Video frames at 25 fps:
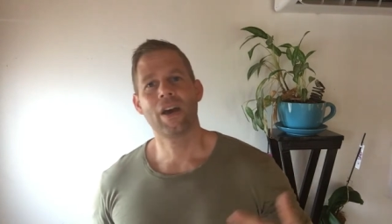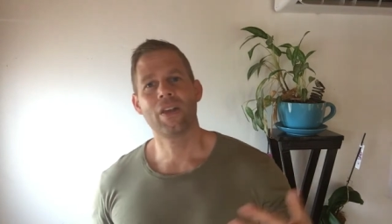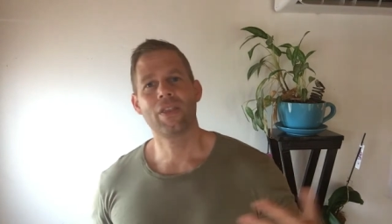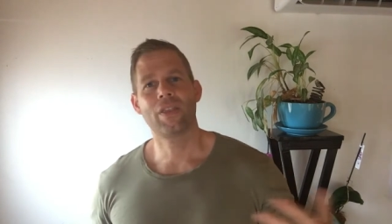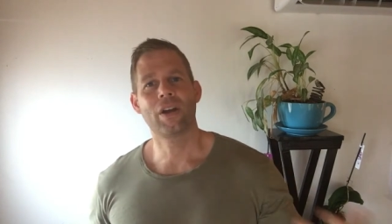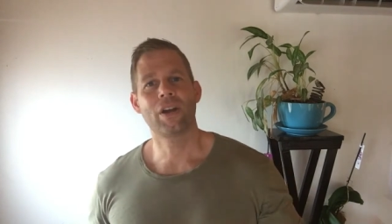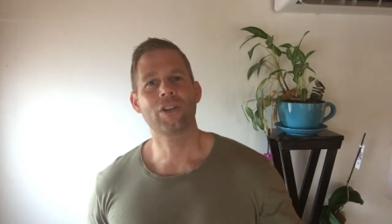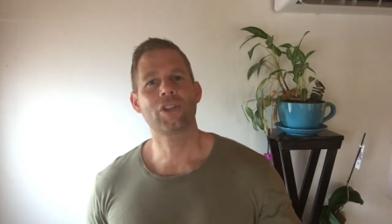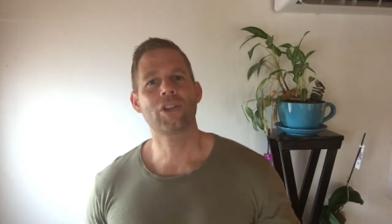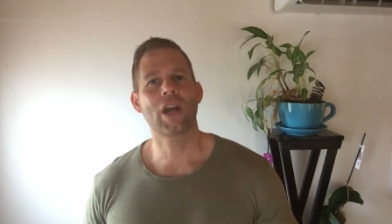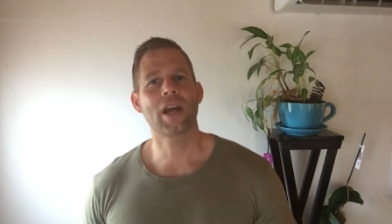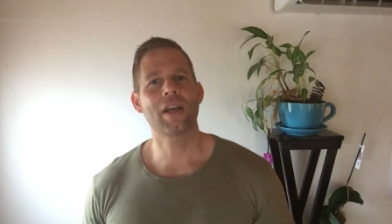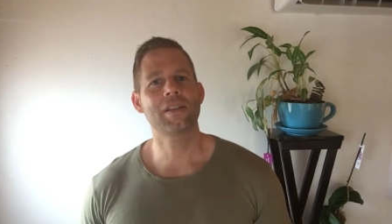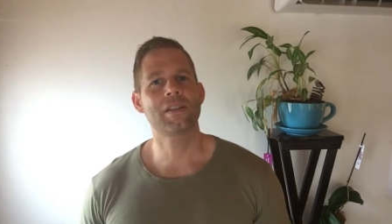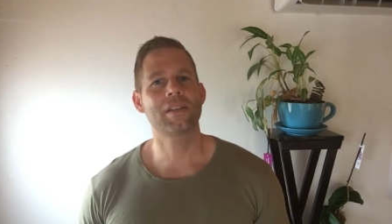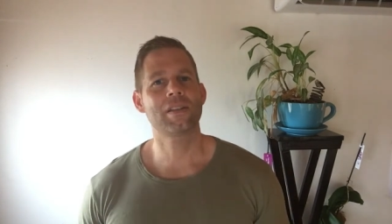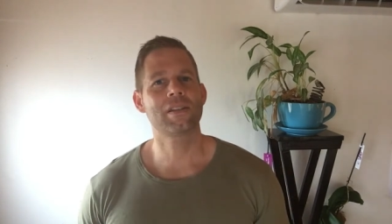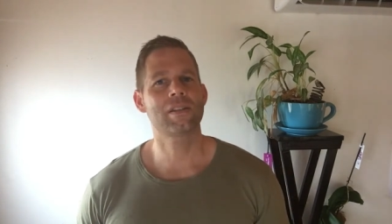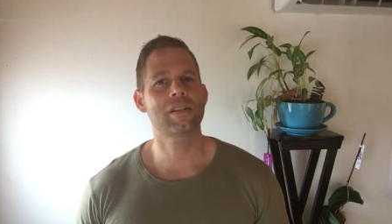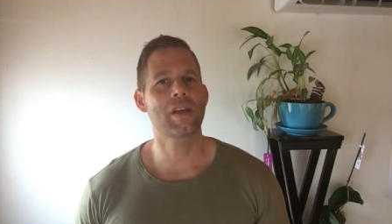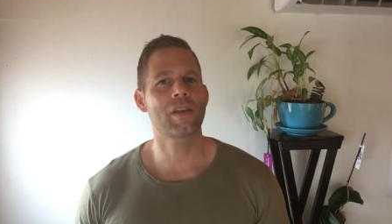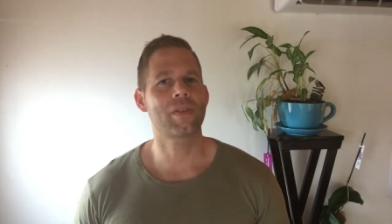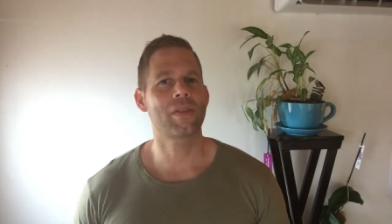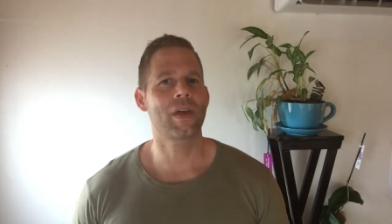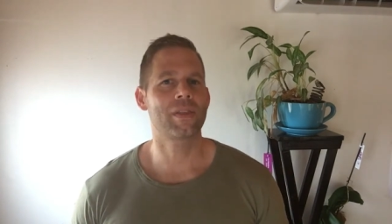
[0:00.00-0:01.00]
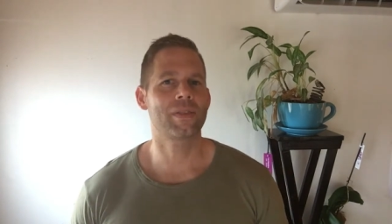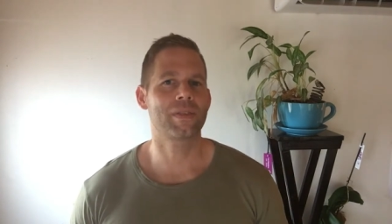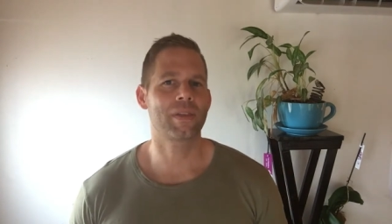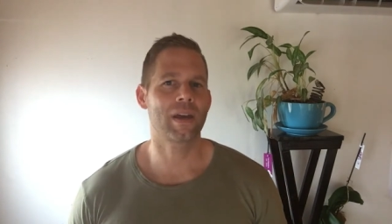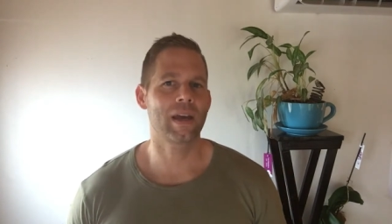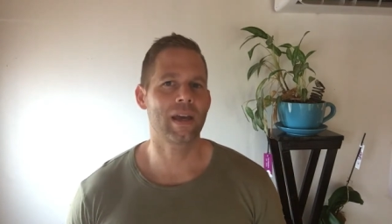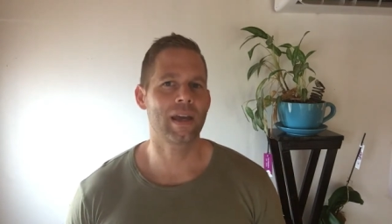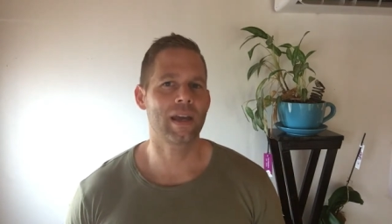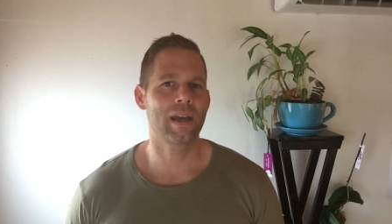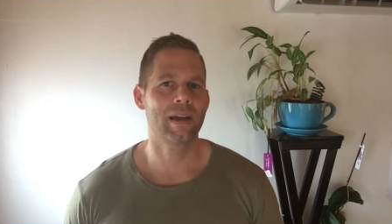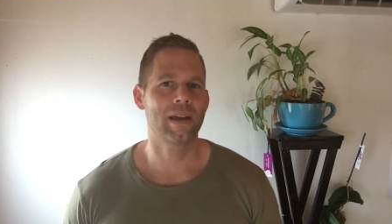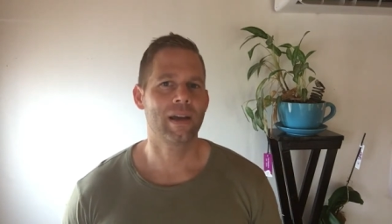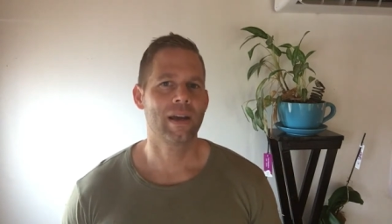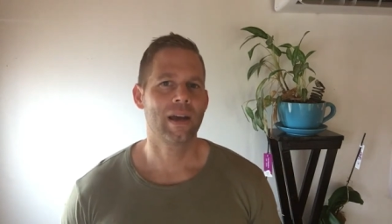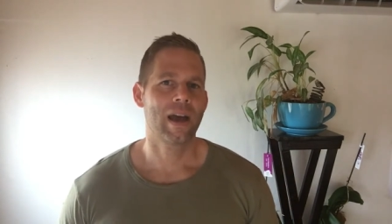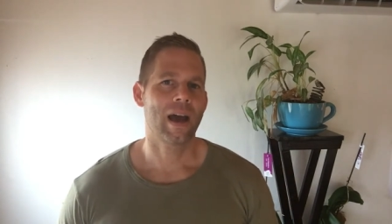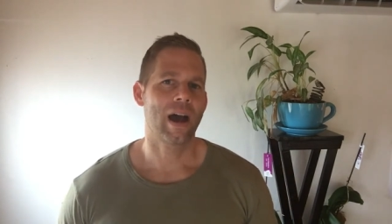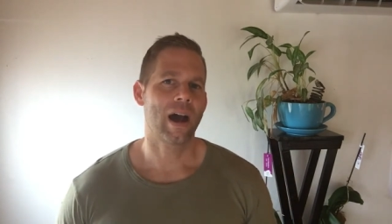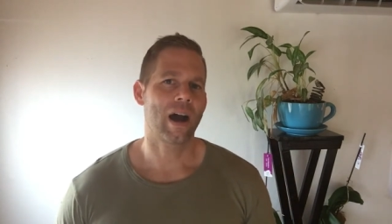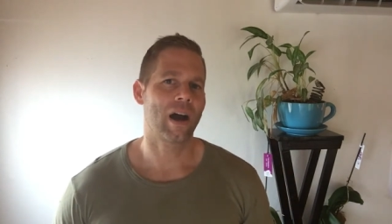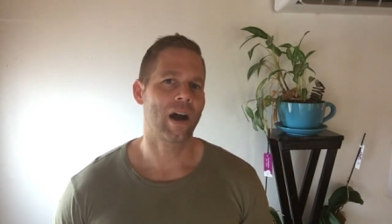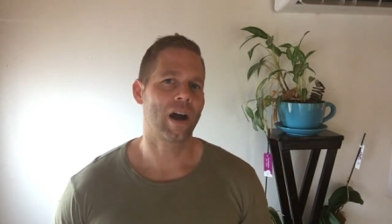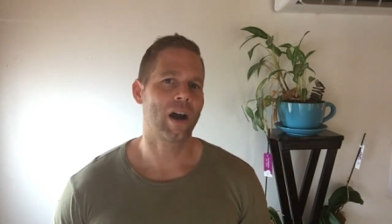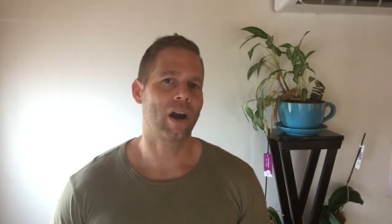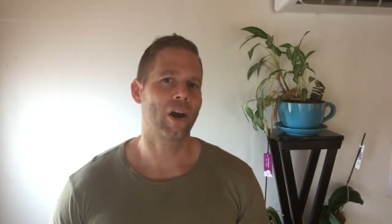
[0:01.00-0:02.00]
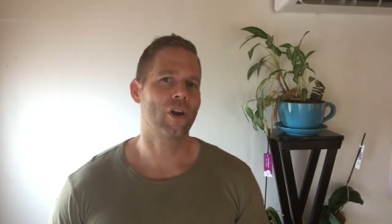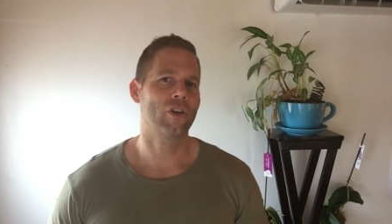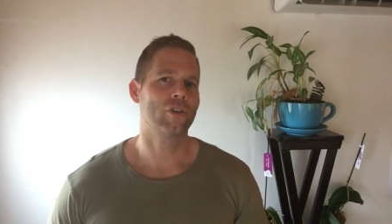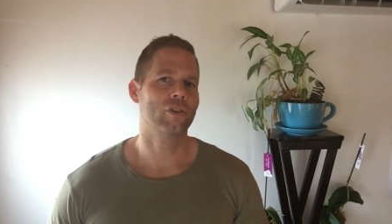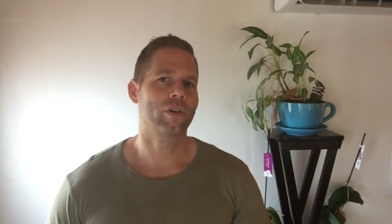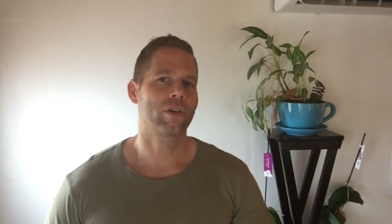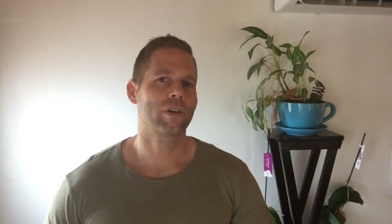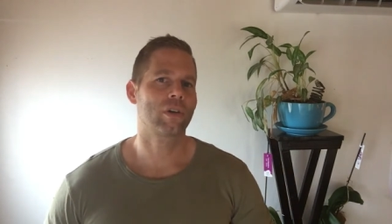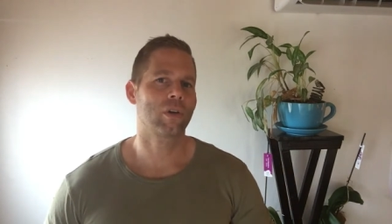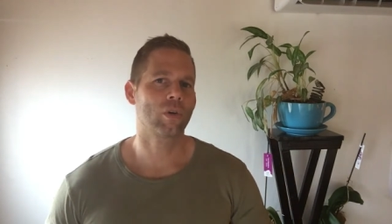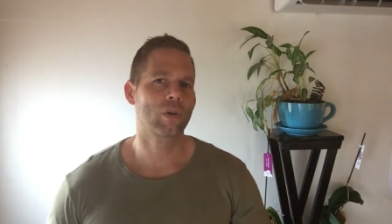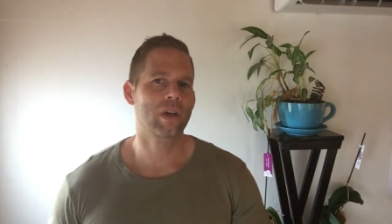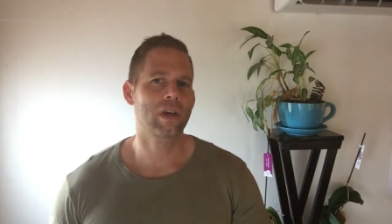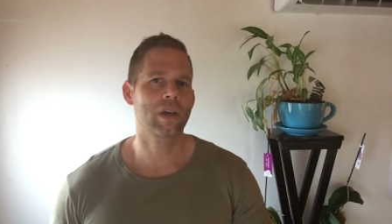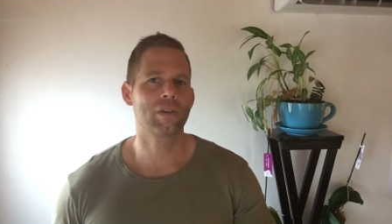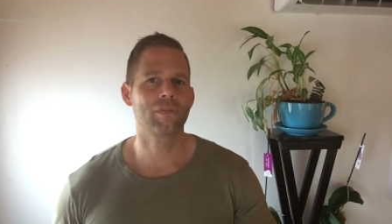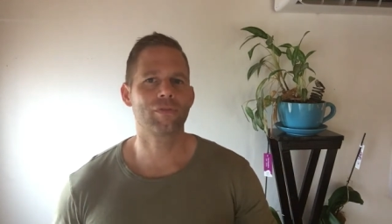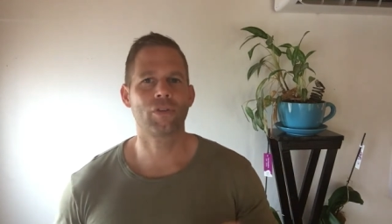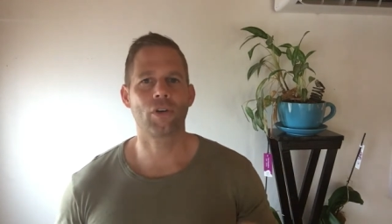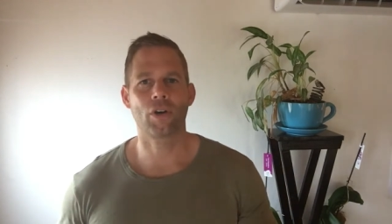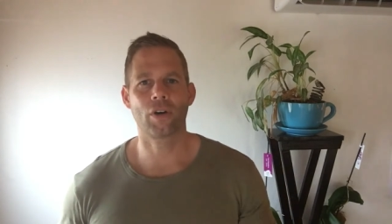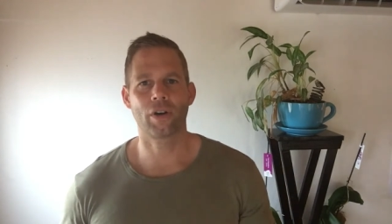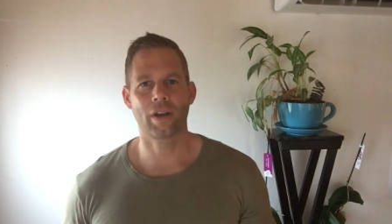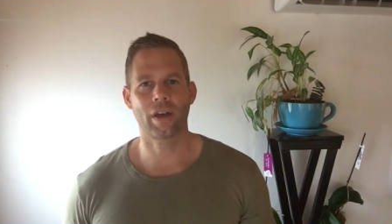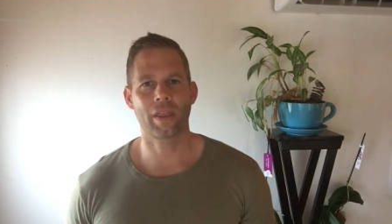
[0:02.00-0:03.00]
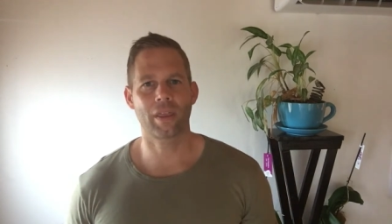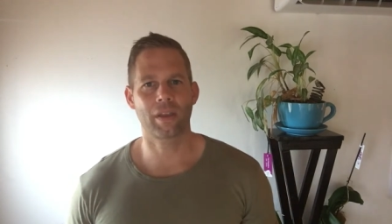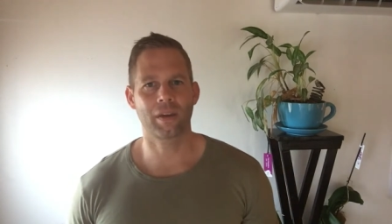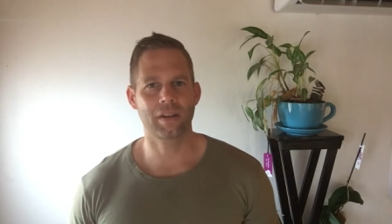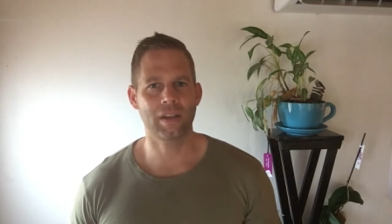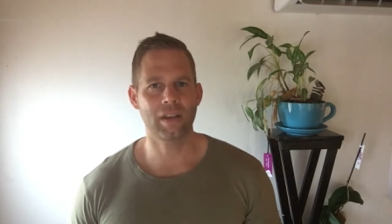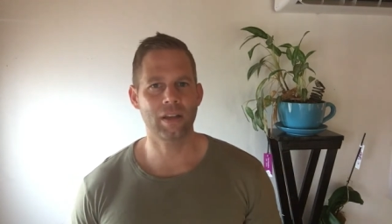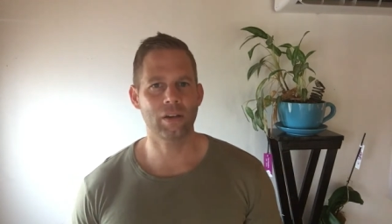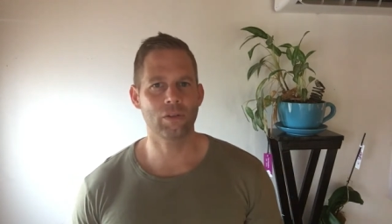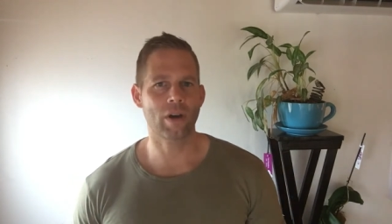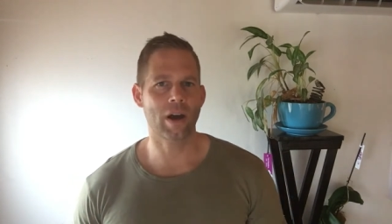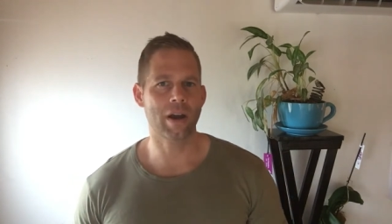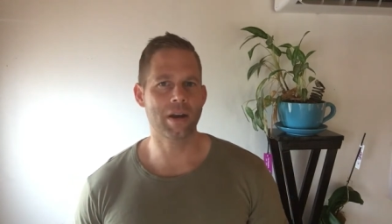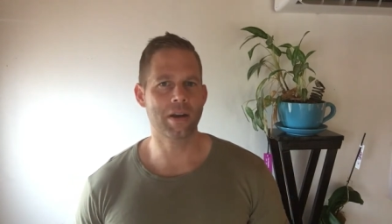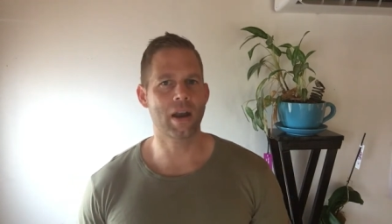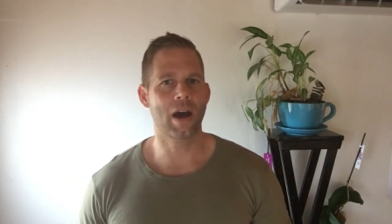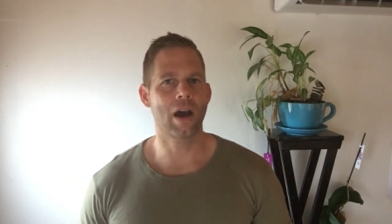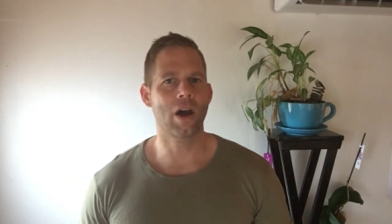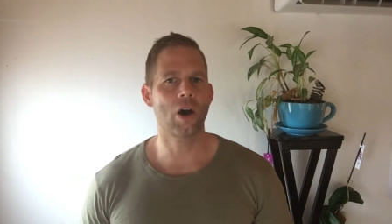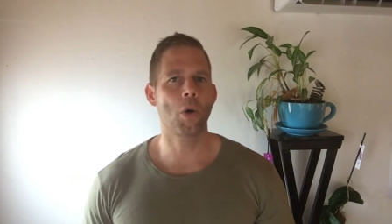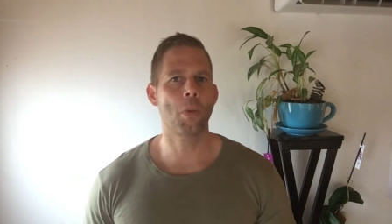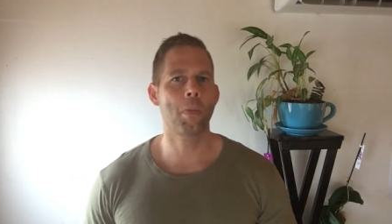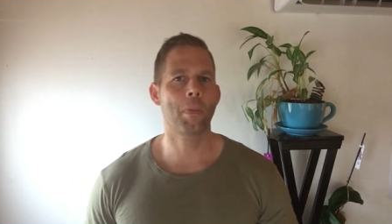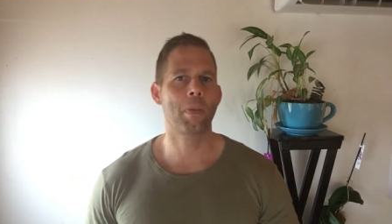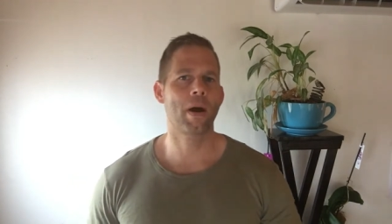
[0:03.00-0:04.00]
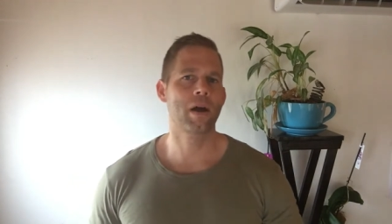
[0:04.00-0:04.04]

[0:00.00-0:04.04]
There are chances that they are not looking for another deal right now,